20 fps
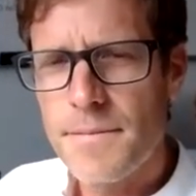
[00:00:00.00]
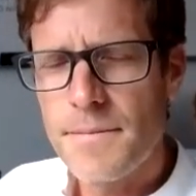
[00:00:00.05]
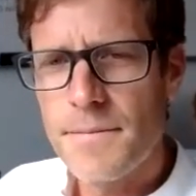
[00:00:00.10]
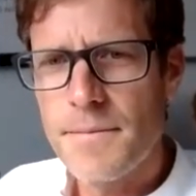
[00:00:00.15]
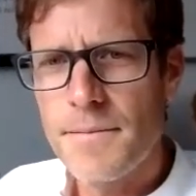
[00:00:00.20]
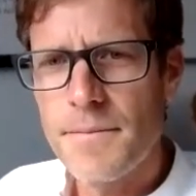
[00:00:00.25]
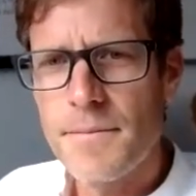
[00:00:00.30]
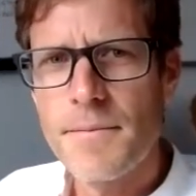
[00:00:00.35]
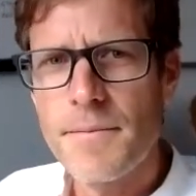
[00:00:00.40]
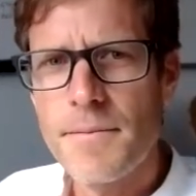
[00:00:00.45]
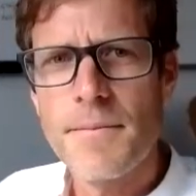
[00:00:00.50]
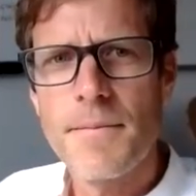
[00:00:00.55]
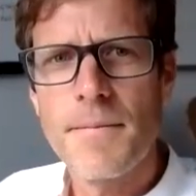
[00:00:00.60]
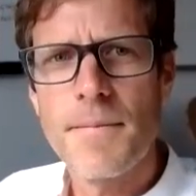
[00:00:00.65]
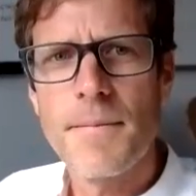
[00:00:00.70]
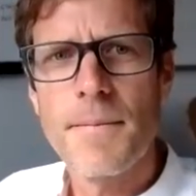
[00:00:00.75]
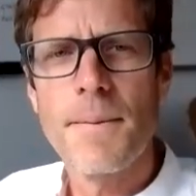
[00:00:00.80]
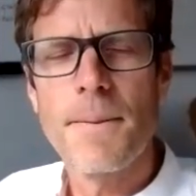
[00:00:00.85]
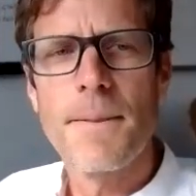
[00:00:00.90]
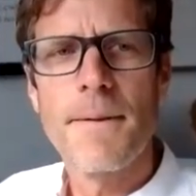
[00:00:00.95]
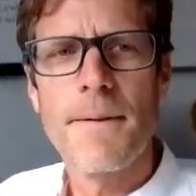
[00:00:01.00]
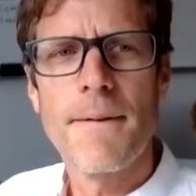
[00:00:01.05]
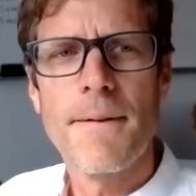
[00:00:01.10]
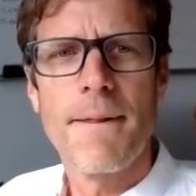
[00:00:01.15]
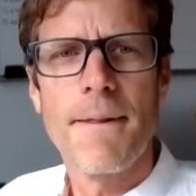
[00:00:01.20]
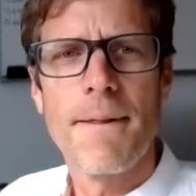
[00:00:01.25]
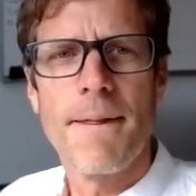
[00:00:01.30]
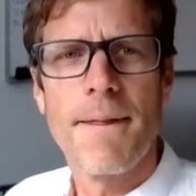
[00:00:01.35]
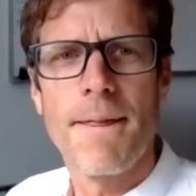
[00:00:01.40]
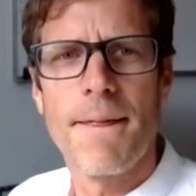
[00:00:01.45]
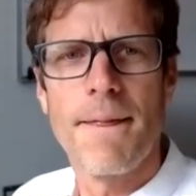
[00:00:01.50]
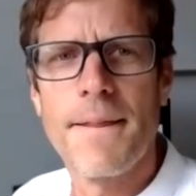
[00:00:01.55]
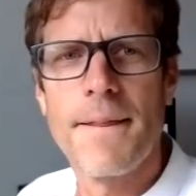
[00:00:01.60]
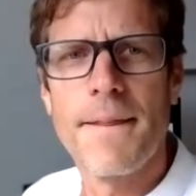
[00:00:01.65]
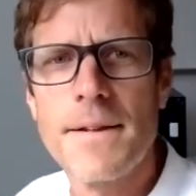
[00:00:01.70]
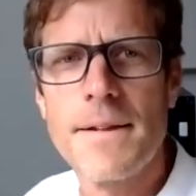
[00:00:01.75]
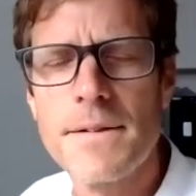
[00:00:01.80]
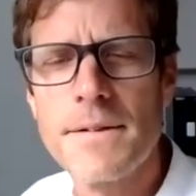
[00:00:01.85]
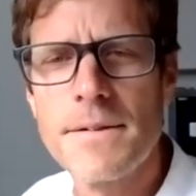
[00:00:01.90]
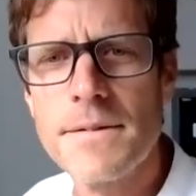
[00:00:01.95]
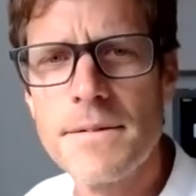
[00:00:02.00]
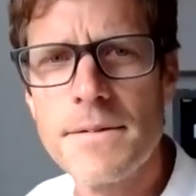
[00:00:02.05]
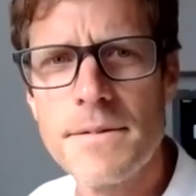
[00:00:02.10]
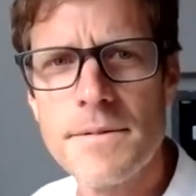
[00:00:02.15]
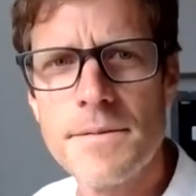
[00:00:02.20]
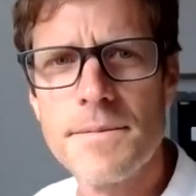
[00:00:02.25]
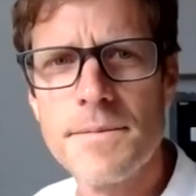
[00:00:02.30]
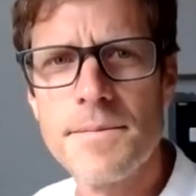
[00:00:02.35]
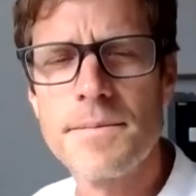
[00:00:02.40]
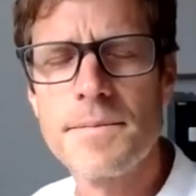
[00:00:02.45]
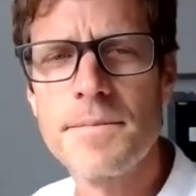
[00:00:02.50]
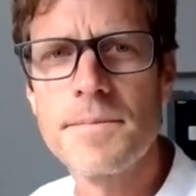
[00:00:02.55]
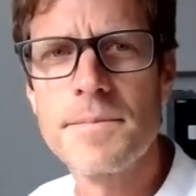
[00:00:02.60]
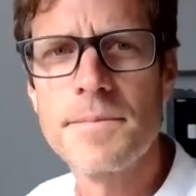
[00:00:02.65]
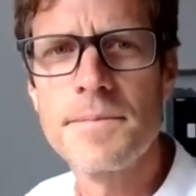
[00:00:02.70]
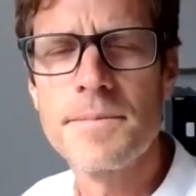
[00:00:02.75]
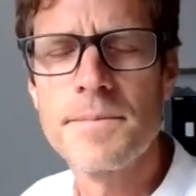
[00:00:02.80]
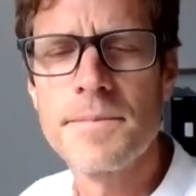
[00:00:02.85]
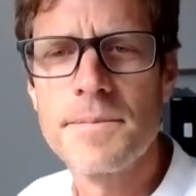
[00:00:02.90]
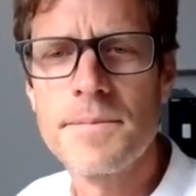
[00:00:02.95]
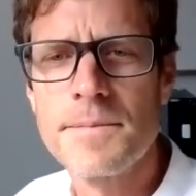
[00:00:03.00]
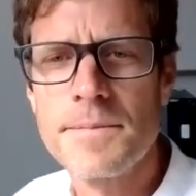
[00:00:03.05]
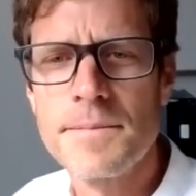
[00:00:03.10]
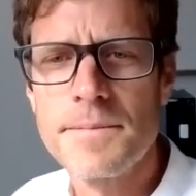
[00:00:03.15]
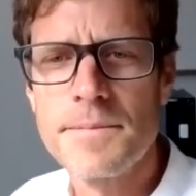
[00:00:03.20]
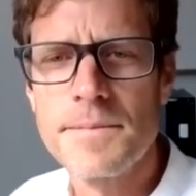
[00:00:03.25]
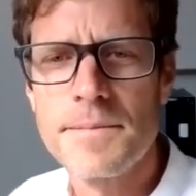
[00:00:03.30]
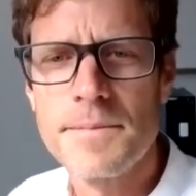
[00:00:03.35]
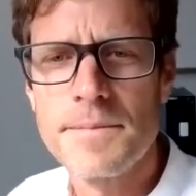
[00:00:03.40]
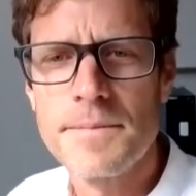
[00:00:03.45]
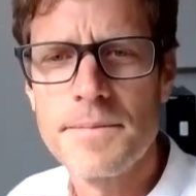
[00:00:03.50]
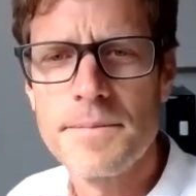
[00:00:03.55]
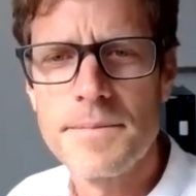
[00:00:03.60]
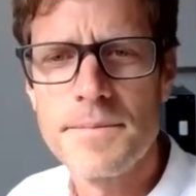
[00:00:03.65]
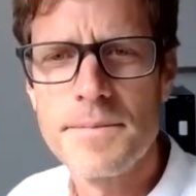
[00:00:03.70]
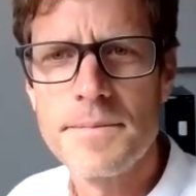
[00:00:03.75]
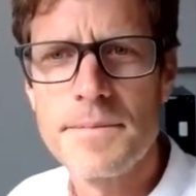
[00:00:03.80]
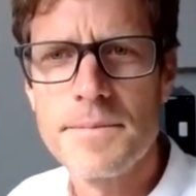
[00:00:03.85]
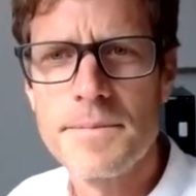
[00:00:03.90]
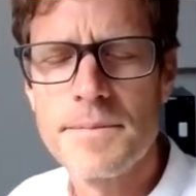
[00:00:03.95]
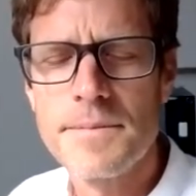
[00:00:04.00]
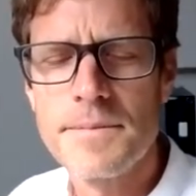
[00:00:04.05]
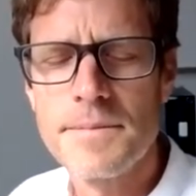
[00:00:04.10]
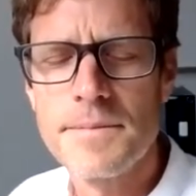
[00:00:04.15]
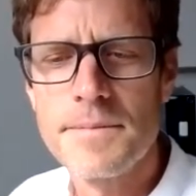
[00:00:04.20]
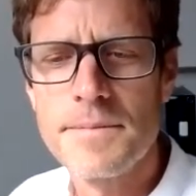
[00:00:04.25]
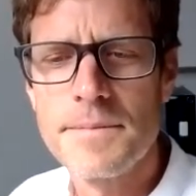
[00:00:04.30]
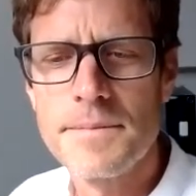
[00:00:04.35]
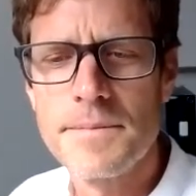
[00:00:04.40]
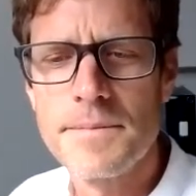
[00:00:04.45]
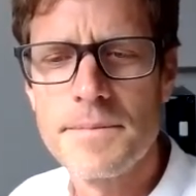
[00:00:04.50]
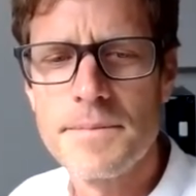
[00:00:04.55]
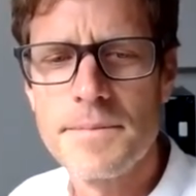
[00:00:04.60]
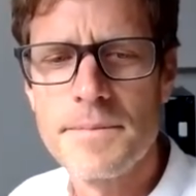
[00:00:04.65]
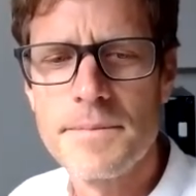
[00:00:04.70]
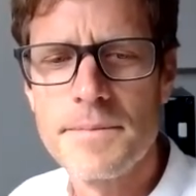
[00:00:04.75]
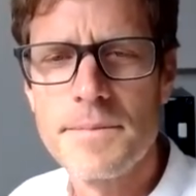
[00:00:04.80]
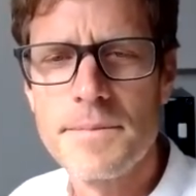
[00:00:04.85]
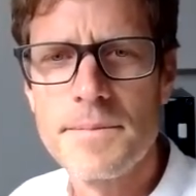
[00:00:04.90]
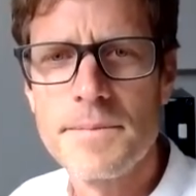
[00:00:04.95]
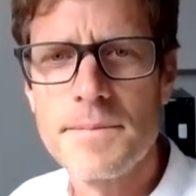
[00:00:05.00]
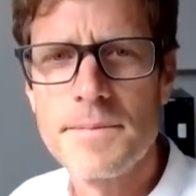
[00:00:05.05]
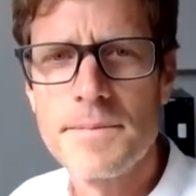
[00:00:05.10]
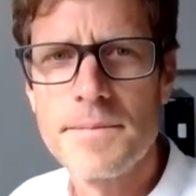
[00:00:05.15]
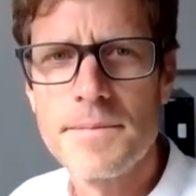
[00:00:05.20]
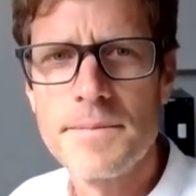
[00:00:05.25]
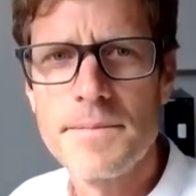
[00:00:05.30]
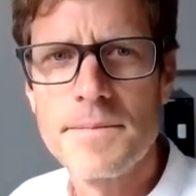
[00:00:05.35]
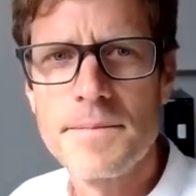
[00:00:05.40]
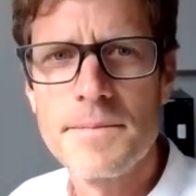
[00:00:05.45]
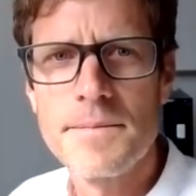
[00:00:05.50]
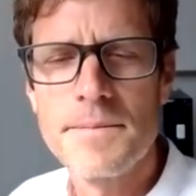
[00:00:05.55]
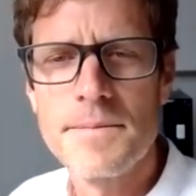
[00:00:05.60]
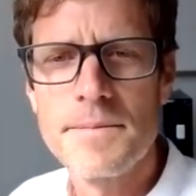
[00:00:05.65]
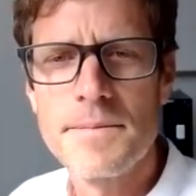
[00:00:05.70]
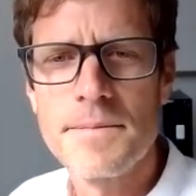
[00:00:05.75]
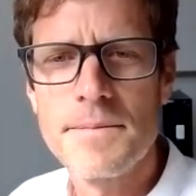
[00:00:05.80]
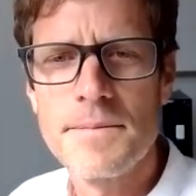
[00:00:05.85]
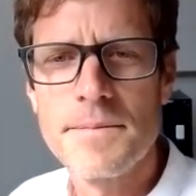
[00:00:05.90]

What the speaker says: (silent)